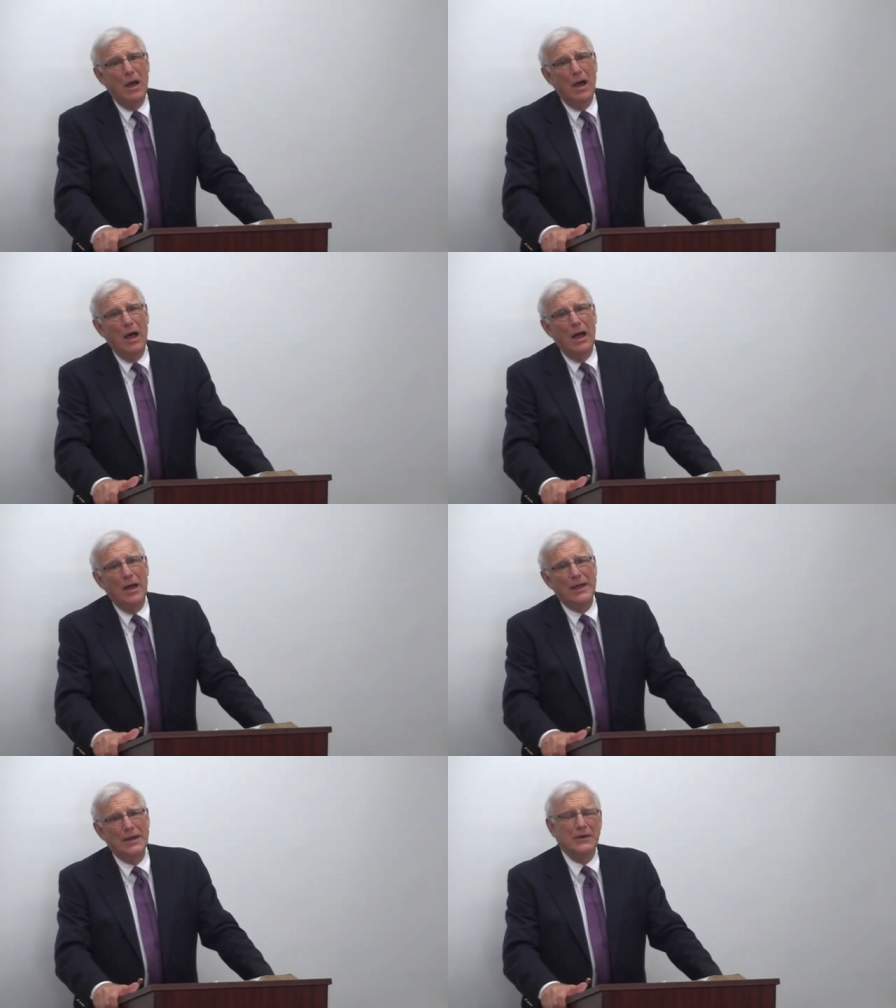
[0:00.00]
Uh,
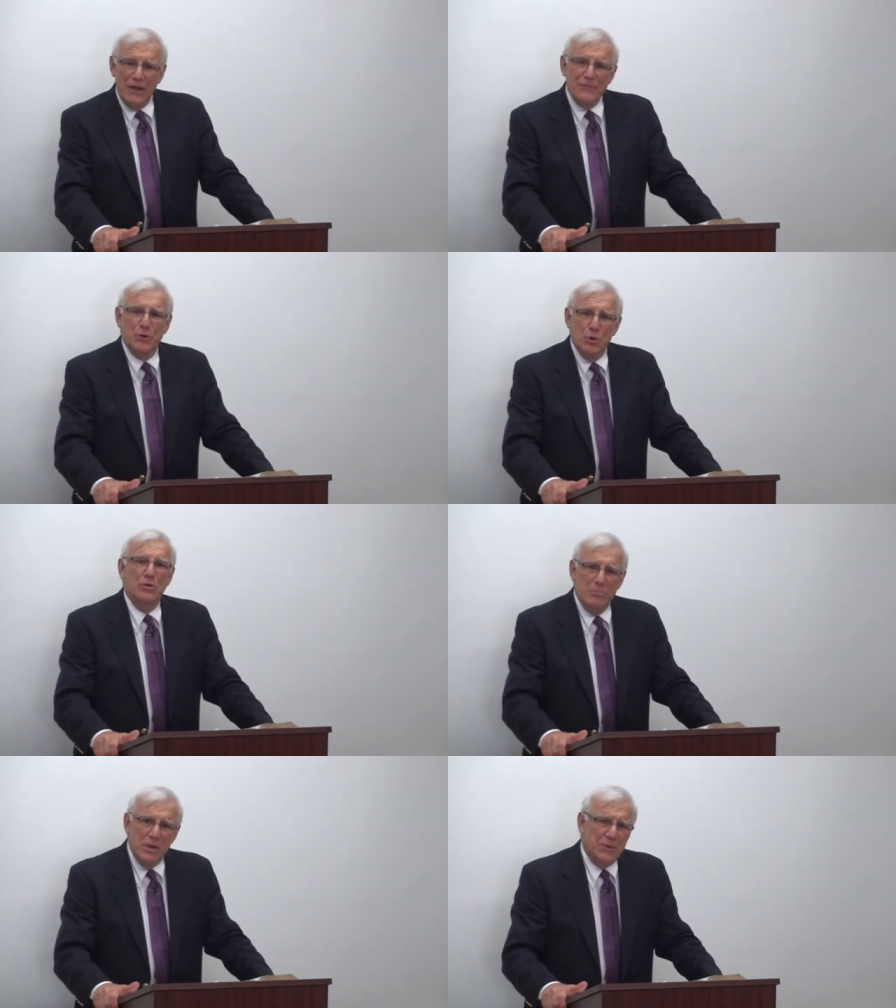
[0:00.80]
and I'd like for you
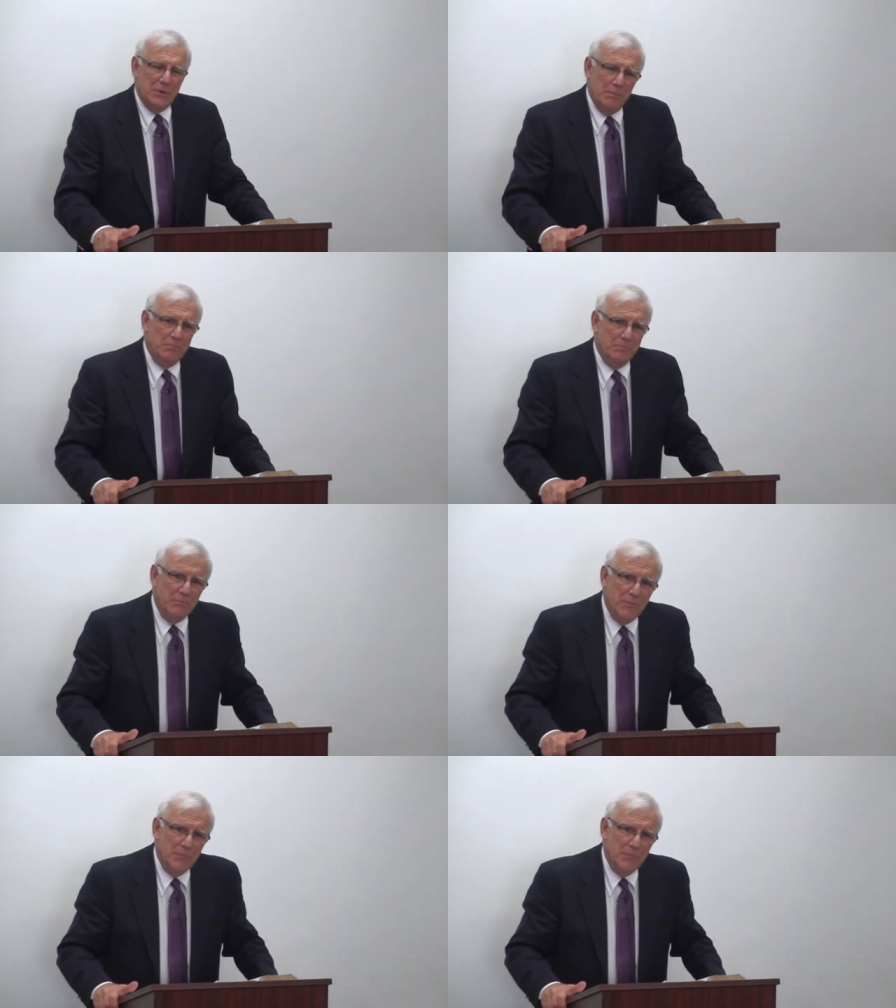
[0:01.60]
to meet him